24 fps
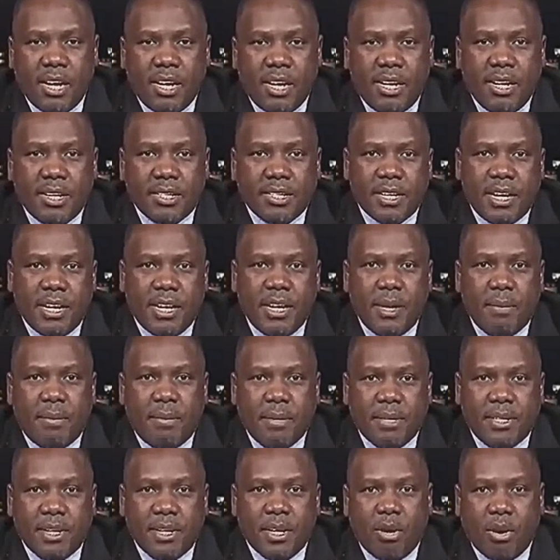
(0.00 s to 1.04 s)
he is an
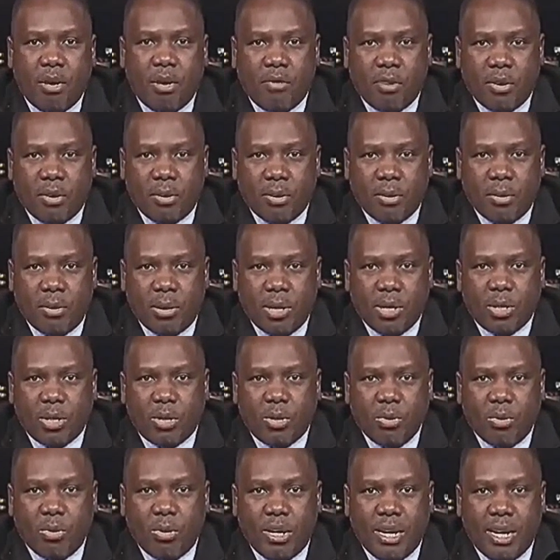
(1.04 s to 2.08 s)
APC governor,
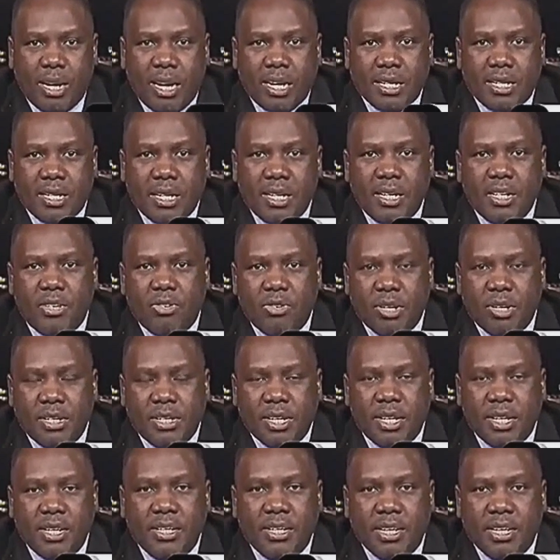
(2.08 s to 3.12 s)
and two, he has
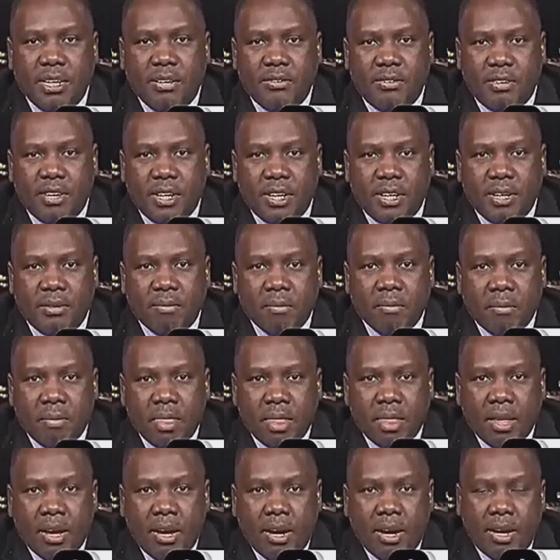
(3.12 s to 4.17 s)
interest in delivering
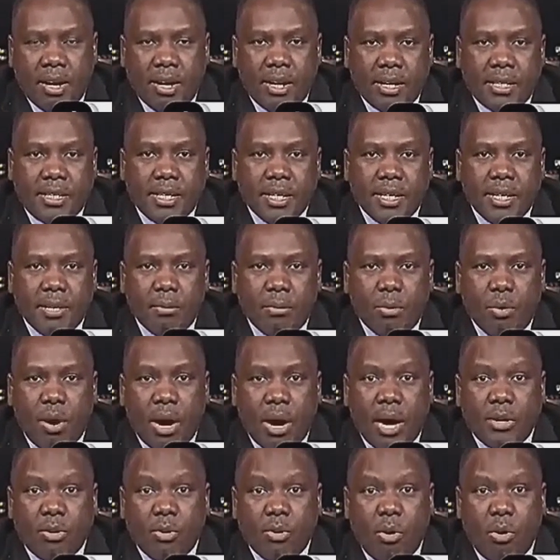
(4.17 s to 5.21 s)
uh,
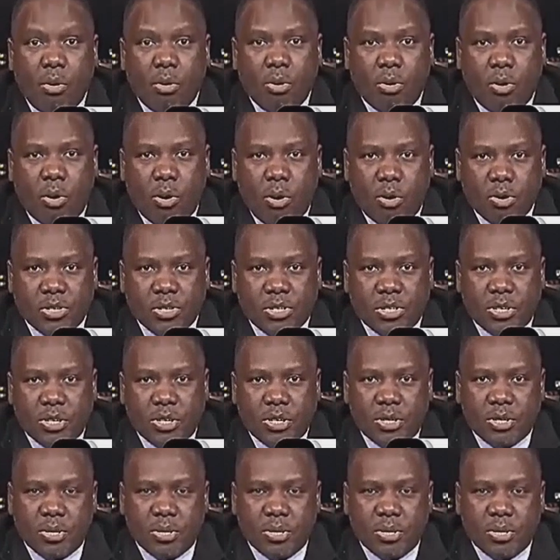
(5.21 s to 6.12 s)
Tinubu at all cost.